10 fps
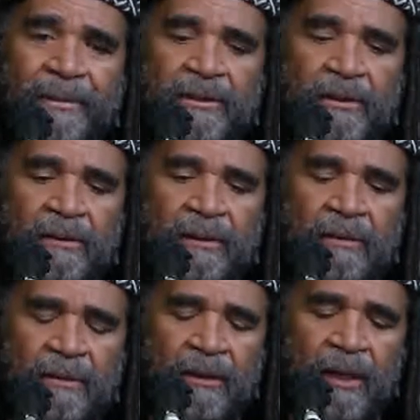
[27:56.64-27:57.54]
So
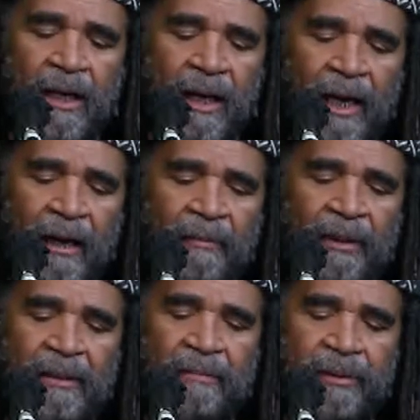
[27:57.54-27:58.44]
don't know how
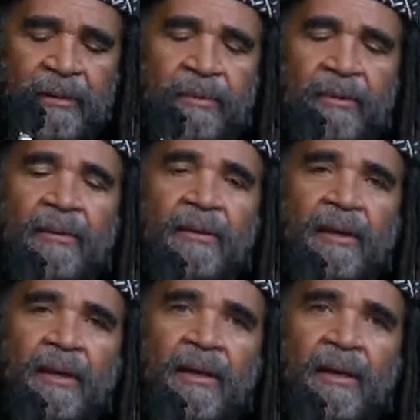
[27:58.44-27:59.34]
many people
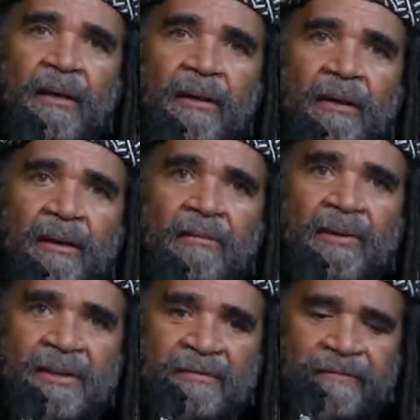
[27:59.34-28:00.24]

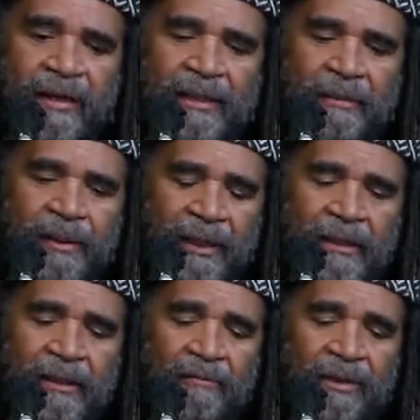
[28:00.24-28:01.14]
was affected by the
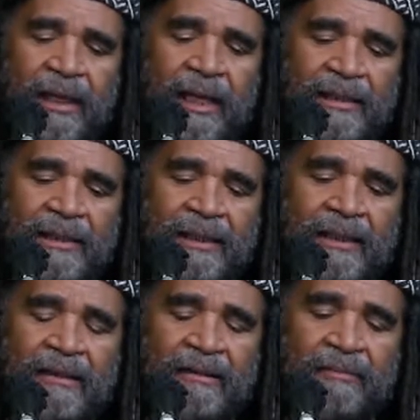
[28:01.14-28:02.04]

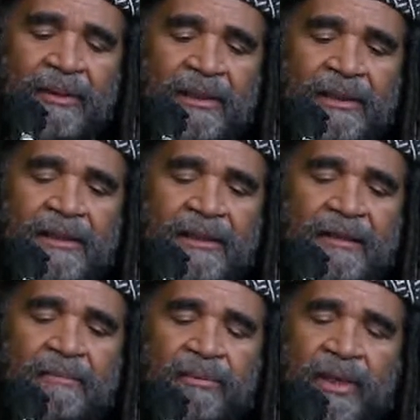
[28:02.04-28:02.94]
COVID-19, but just
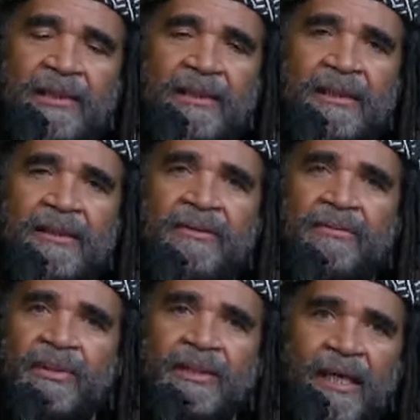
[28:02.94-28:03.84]
depression is
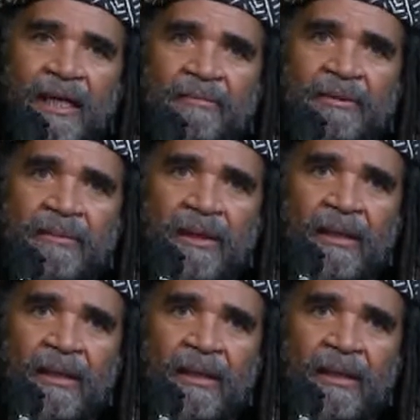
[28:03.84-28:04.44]
three times